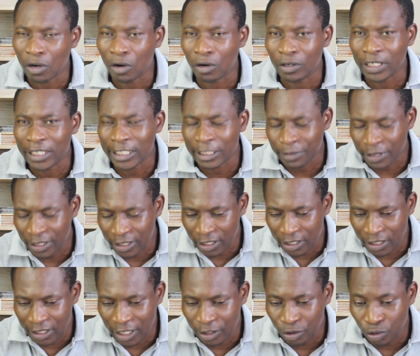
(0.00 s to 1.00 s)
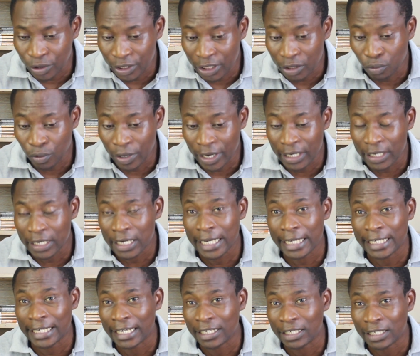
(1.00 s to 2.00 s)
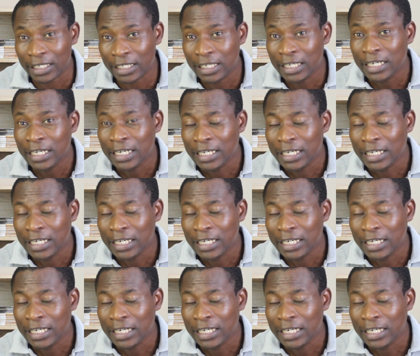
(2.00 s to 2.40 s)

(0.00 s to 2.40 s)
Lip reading: or the expertise that you need when it has